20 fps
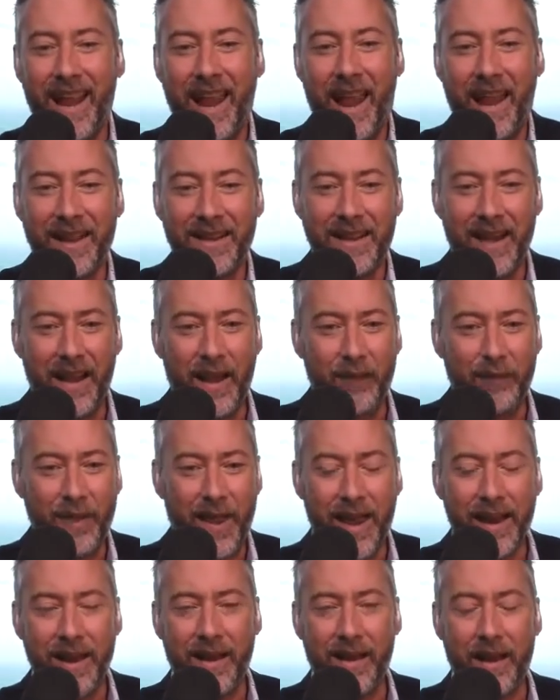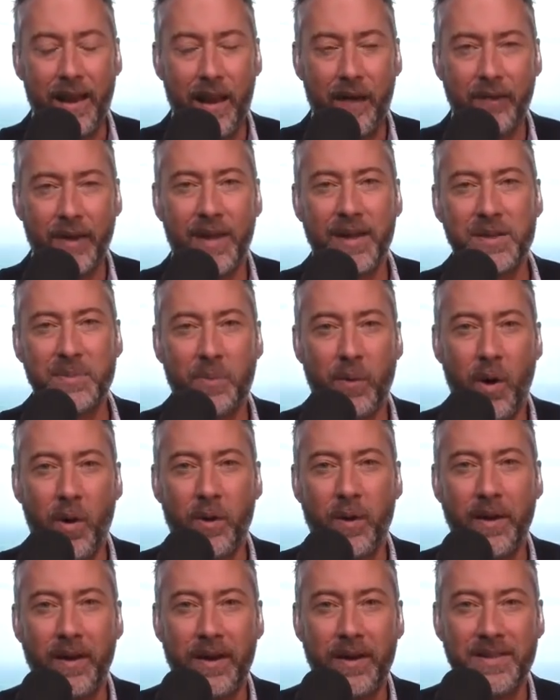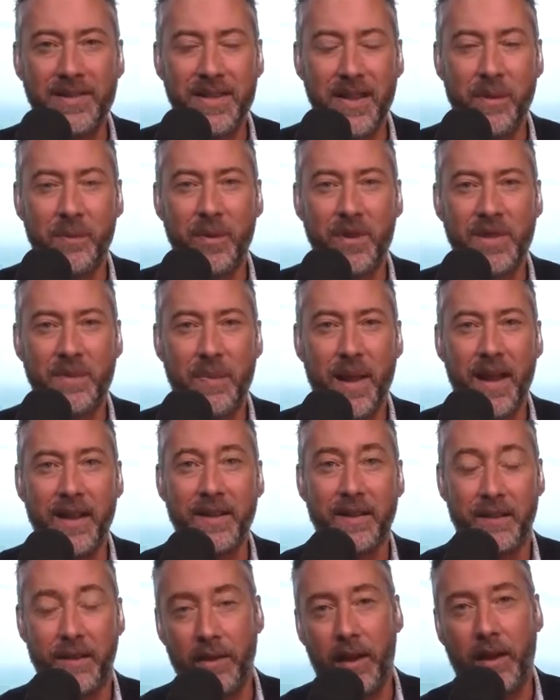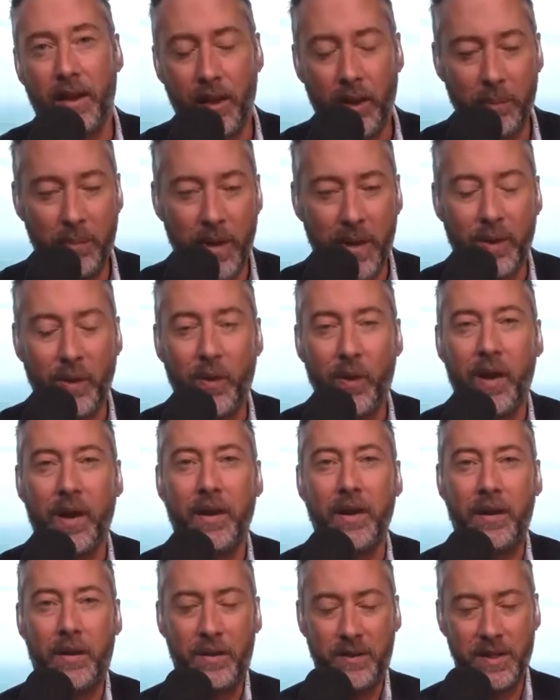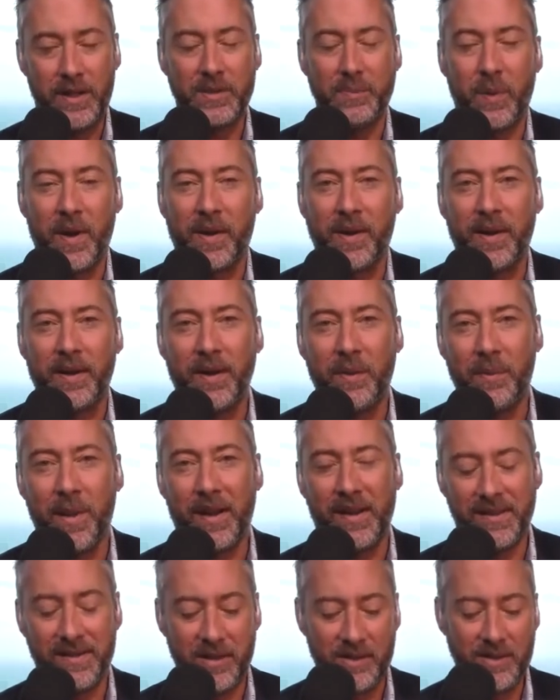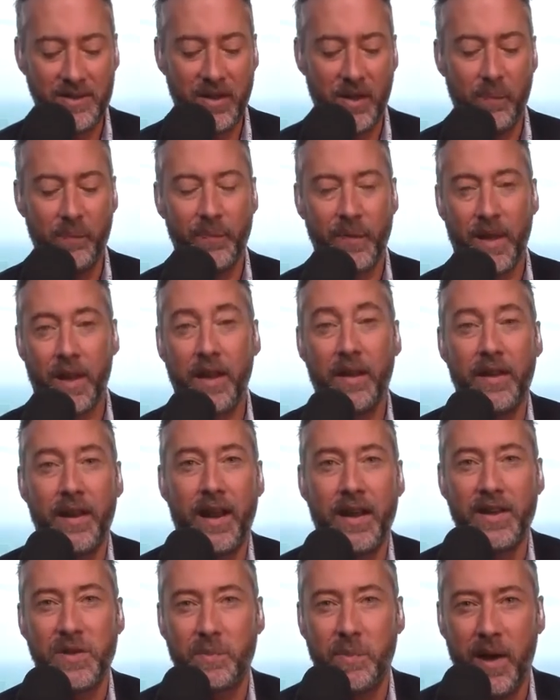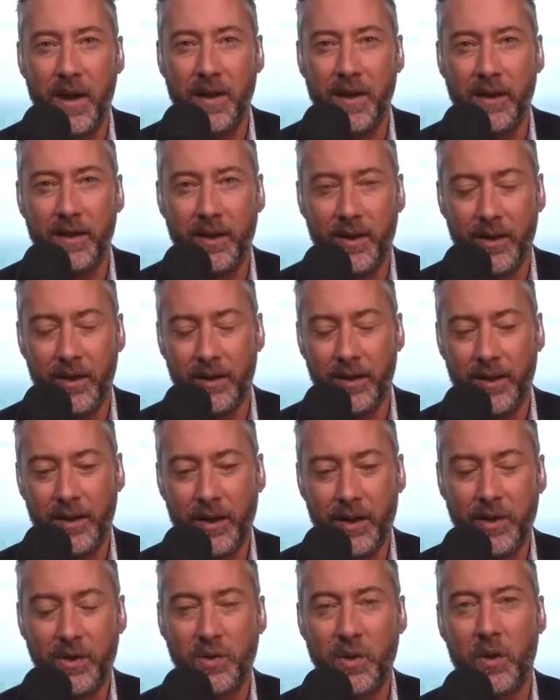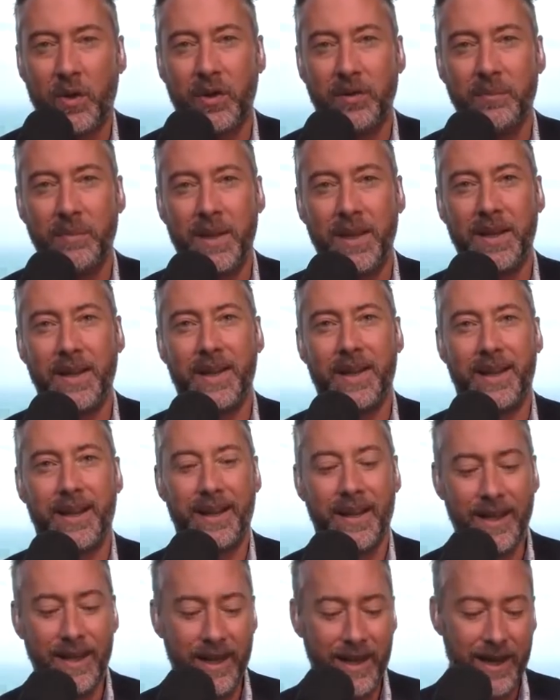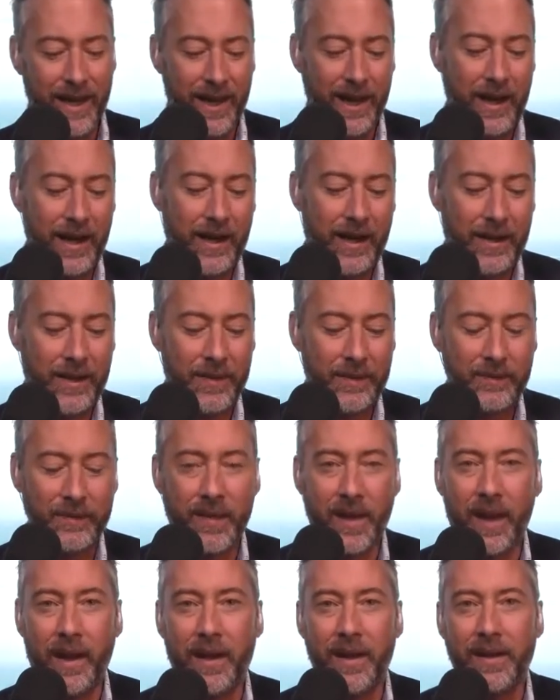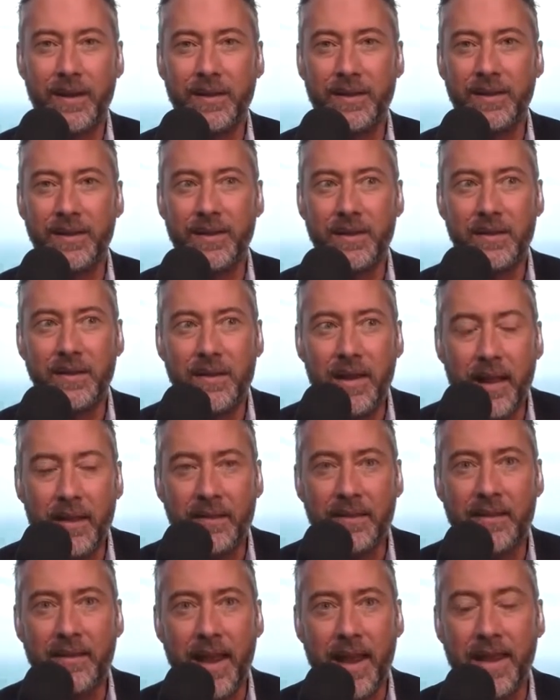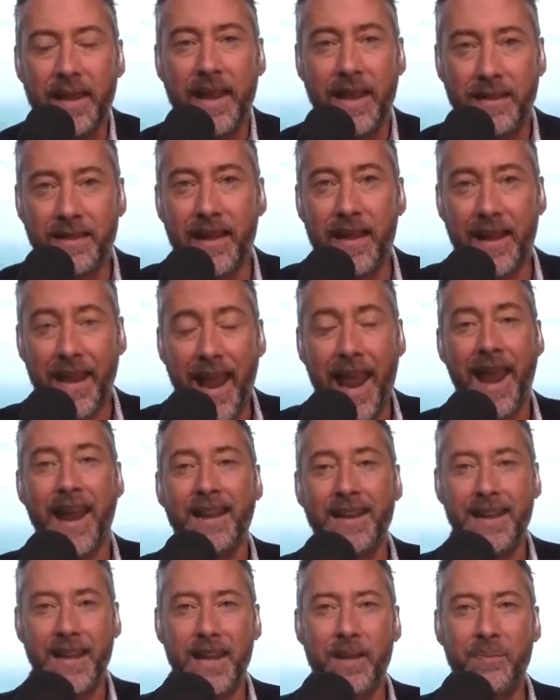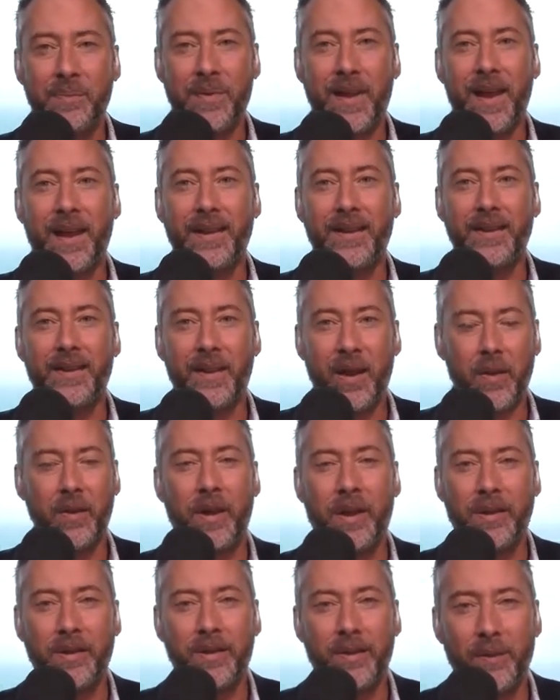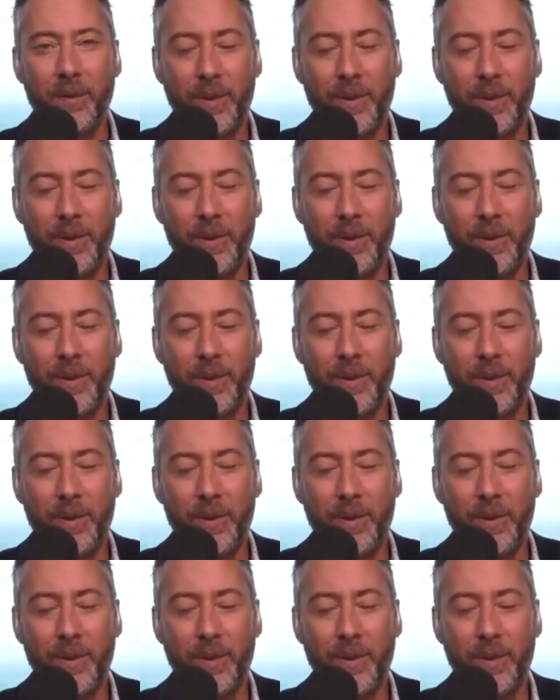And if that ever gets broken in some respect, and you know, Bitcoin is breaking the money system, the internet is breaking their control of media, that they can't keep that going.